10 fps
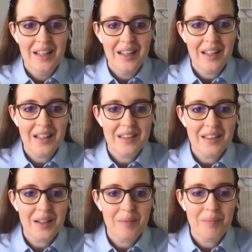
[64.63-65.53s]
and
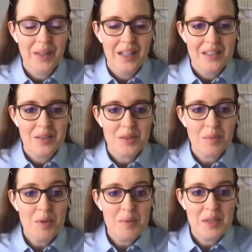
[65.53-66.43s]
so
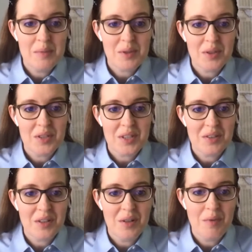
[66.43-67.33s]
some of the museums are
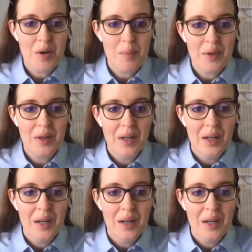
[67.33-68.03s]
starting to reopen.